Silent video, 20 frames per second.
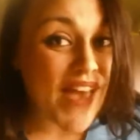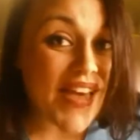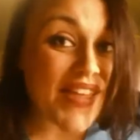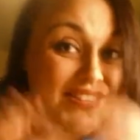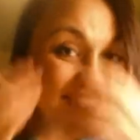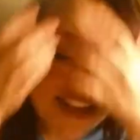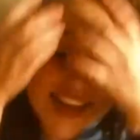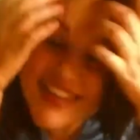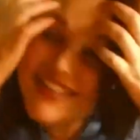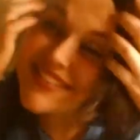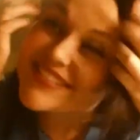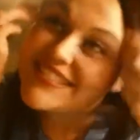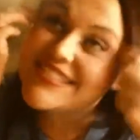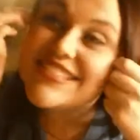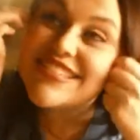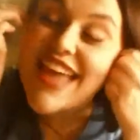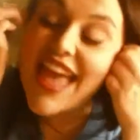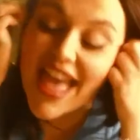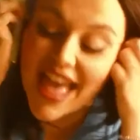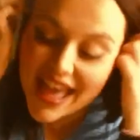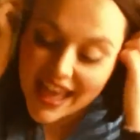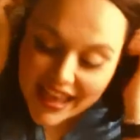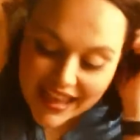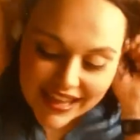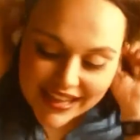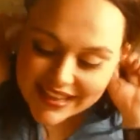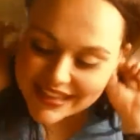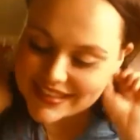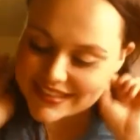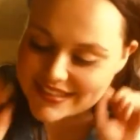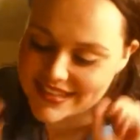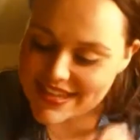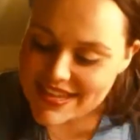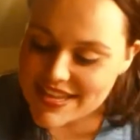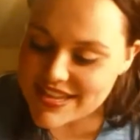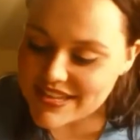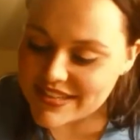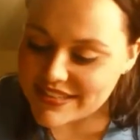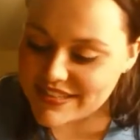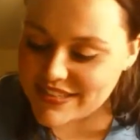Valentine's Day.
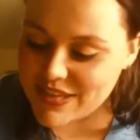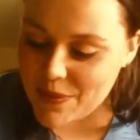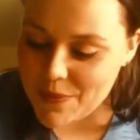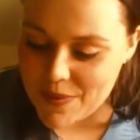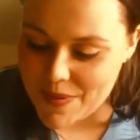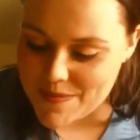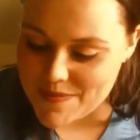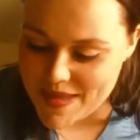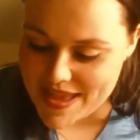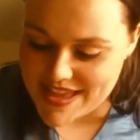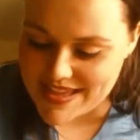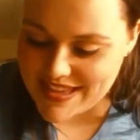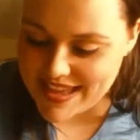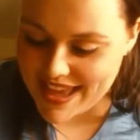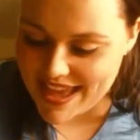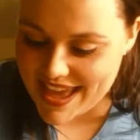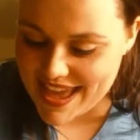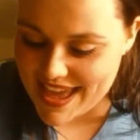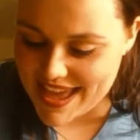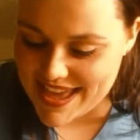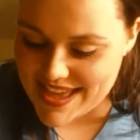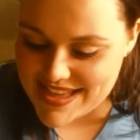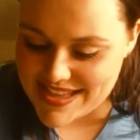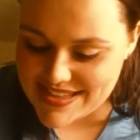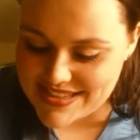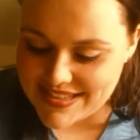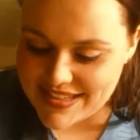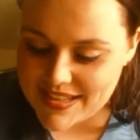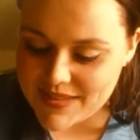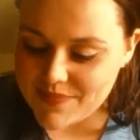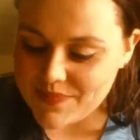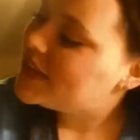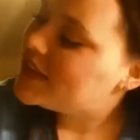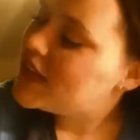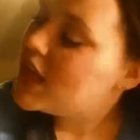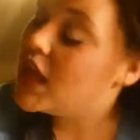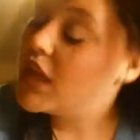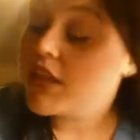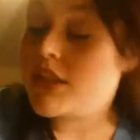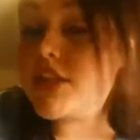So we're making,
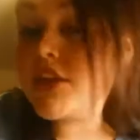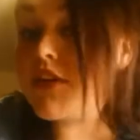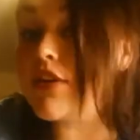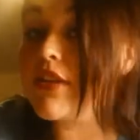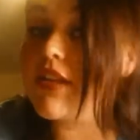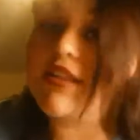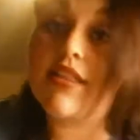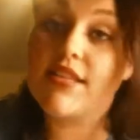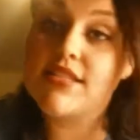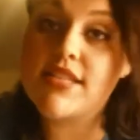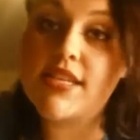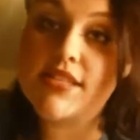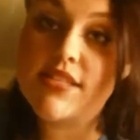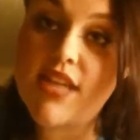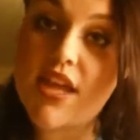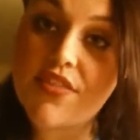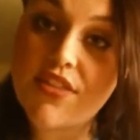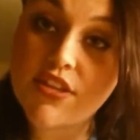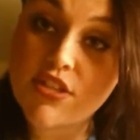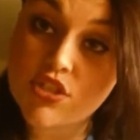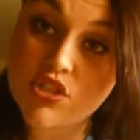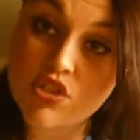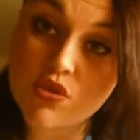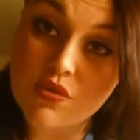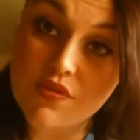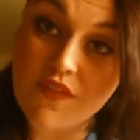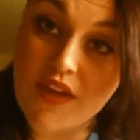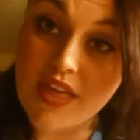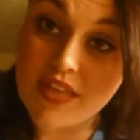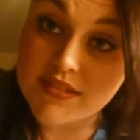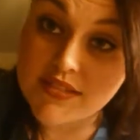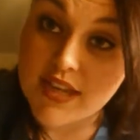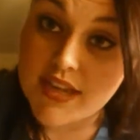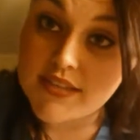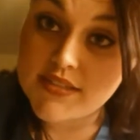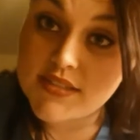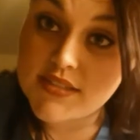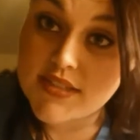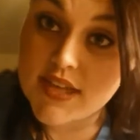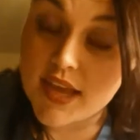literally this has nothing to do with
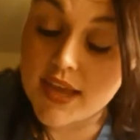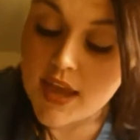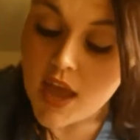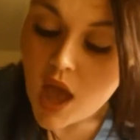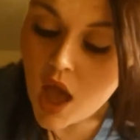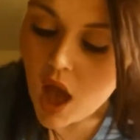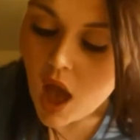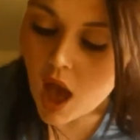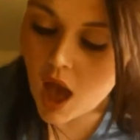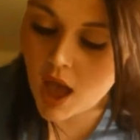Valentine's Day,